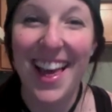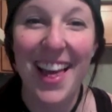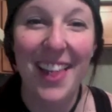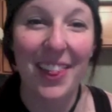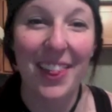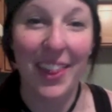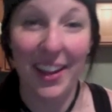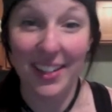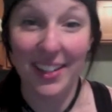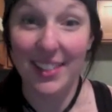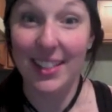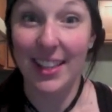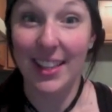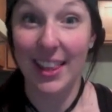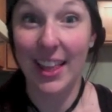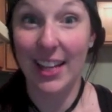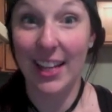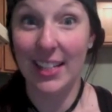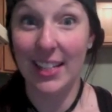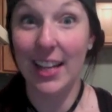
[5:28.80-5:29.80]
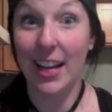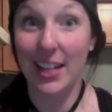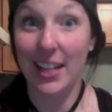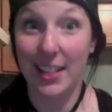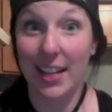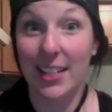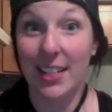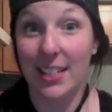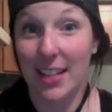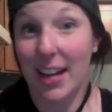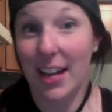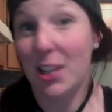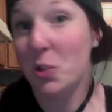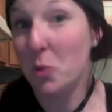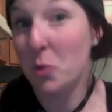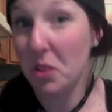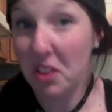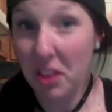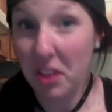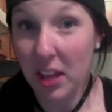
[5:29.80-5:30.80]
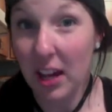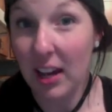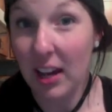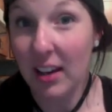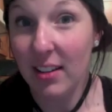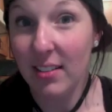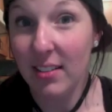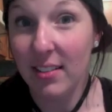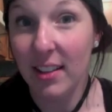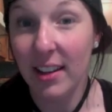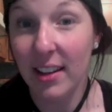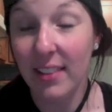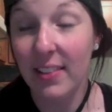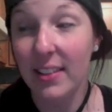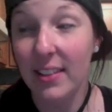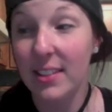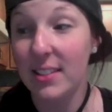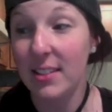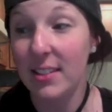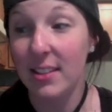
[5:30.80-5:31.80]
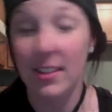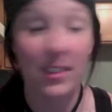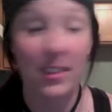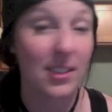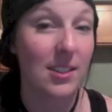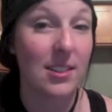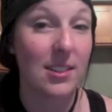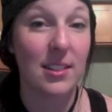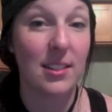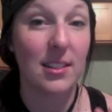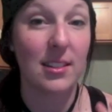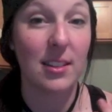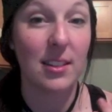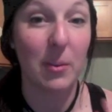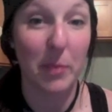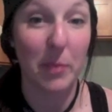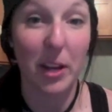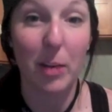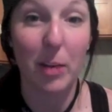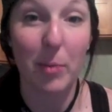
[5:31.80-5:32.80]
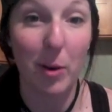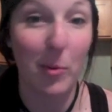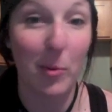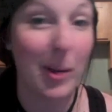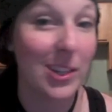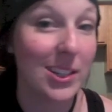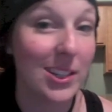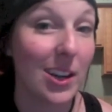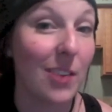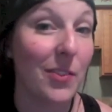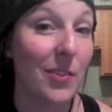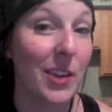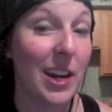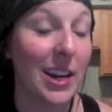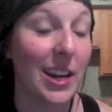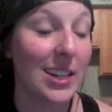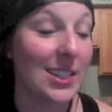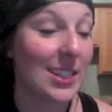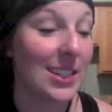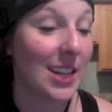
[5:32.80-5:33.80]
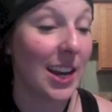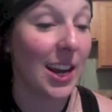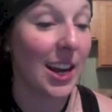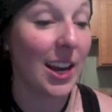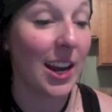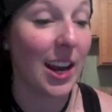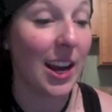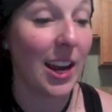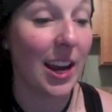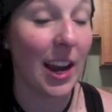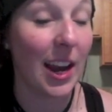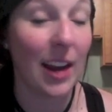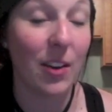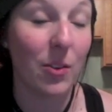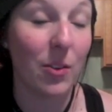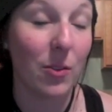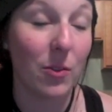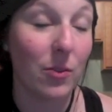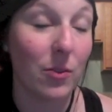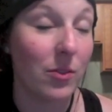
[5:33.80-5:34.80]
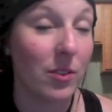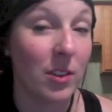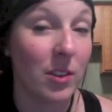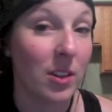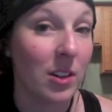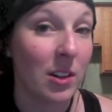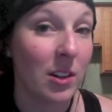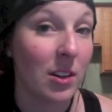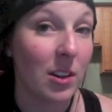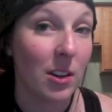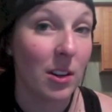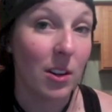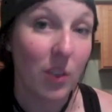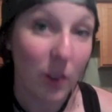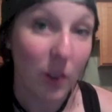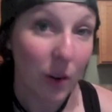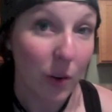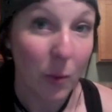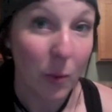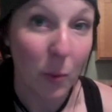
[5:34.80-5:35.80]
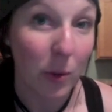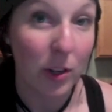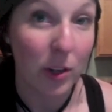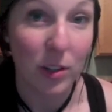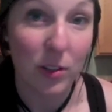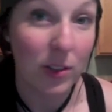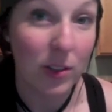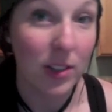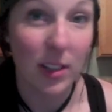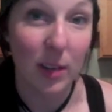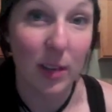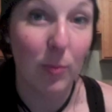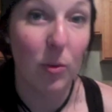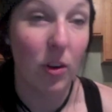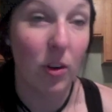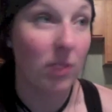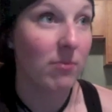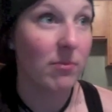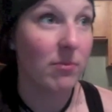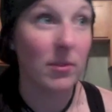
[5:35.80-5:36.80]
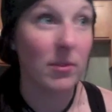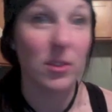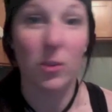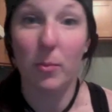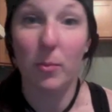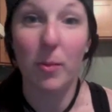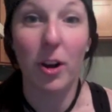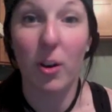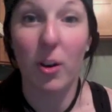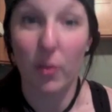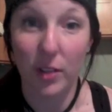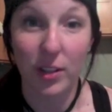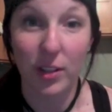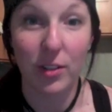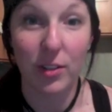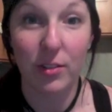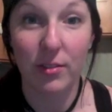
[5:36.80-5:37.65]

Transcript: that's an actual thing. Like this is something about myself that I can say, hey, I don't want to do this anymore, so I'm not going to.